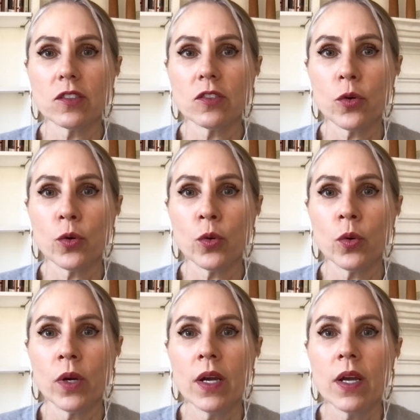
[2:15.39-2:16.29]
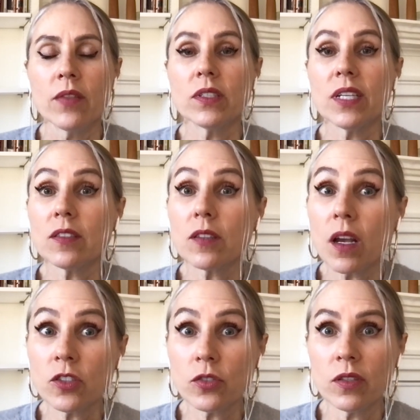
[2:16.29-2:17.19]
So the
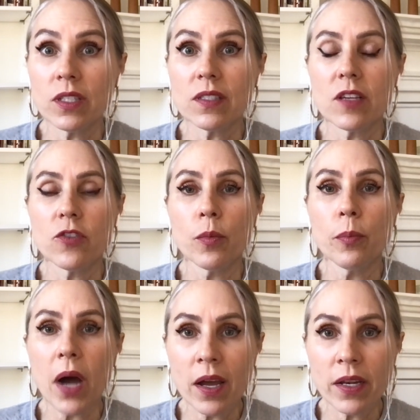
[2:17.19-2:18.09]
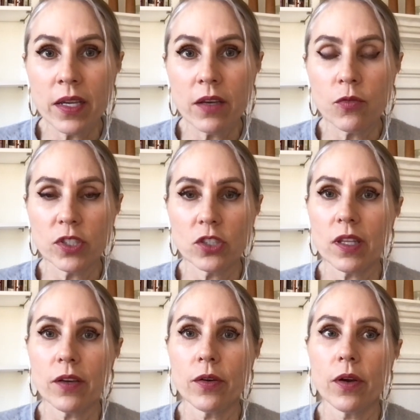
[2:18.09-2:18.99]
testosterone that's in your body, of which
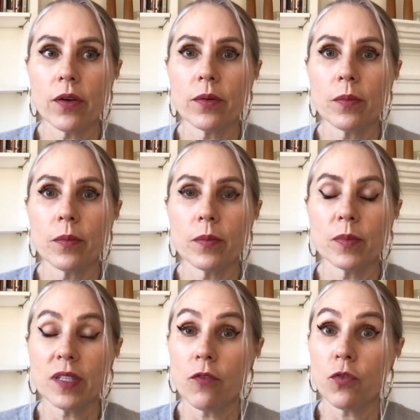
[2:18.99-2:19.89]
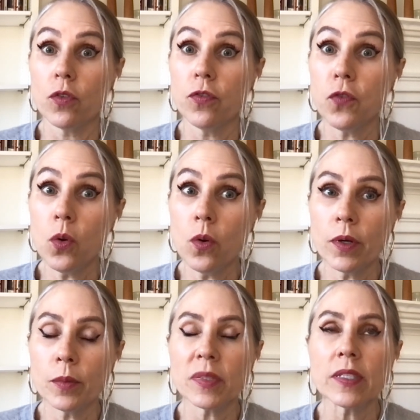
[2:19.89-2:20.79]
there are several
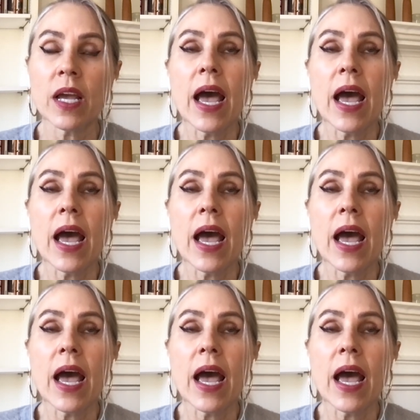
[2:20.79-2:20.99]
forms,